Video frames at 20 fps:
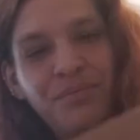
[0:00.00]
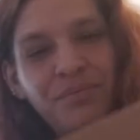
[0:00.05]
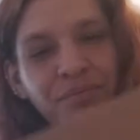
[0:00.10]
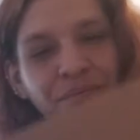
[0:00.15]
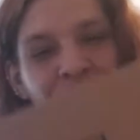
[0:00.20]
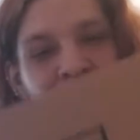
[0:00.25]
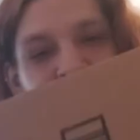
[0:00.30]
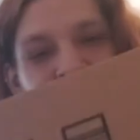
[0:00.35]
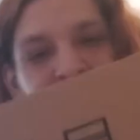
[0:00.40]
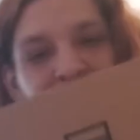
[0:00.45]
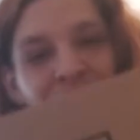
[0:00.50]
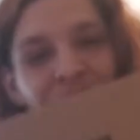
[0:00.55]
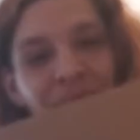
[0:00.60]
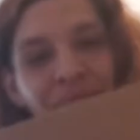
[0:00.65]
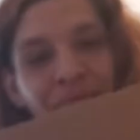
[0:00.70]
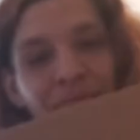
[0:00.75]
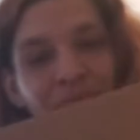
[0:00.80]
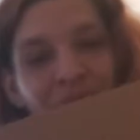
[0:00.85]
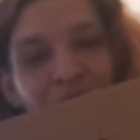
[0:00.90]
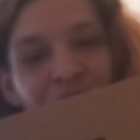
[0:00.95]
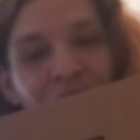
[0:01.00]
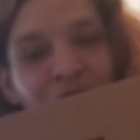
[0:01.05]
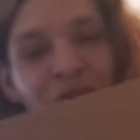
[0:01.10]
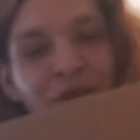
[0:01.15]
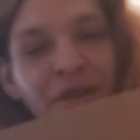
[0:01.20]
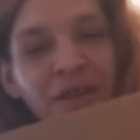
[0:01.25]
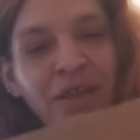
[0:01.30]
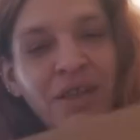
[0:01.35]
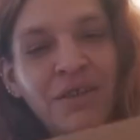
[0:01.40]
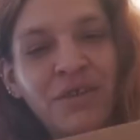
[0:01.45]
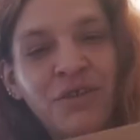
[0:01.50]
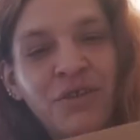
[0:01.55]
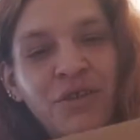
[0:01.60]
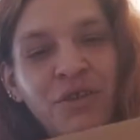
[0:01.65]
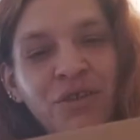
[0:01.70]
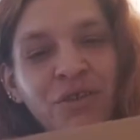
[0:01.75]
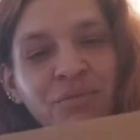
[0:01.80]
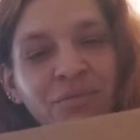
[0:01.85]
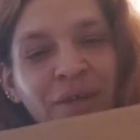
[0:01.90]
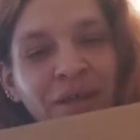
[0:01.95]
I'm gonna try not to show
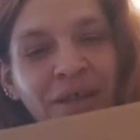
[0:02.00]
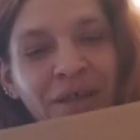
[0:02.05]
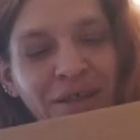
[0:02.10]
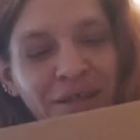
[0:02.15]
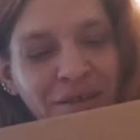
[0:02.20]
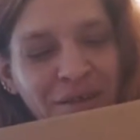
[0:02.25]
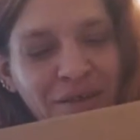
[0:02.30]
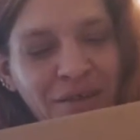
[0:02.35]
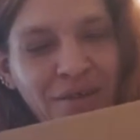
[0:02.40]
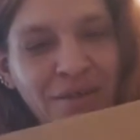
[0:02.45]
you my